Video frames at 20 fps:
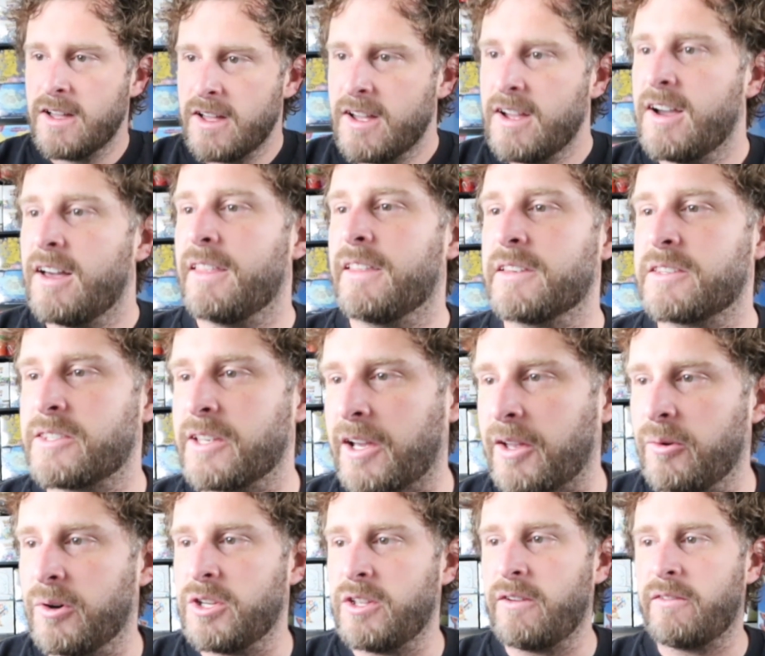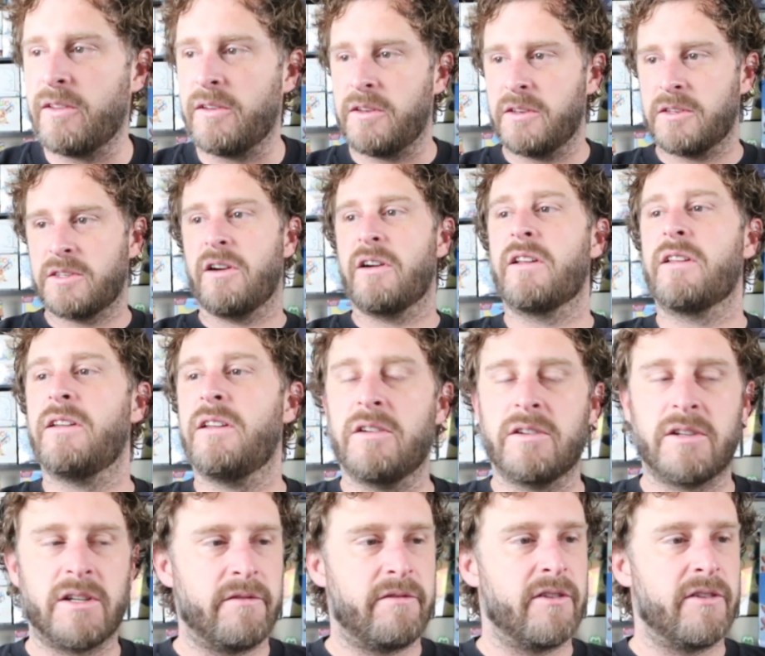and the second one you have to discard an
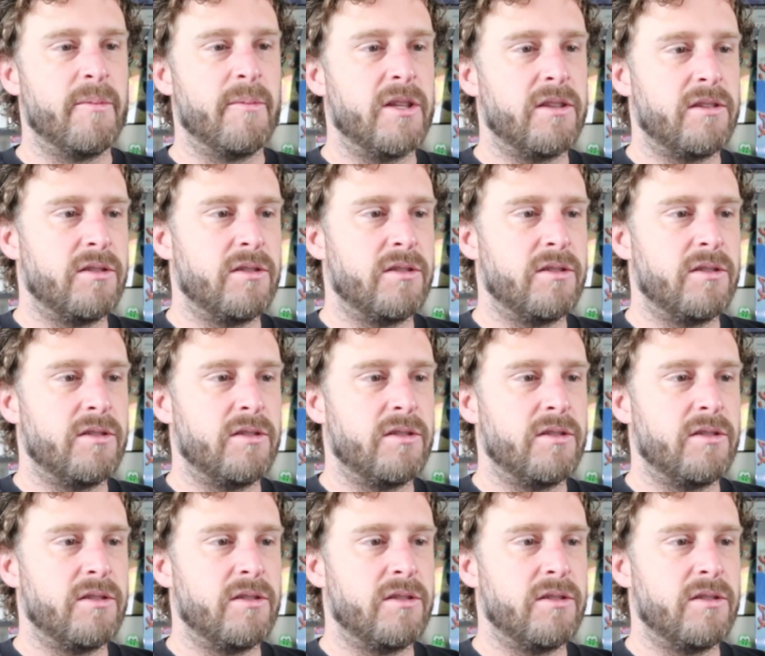energy from it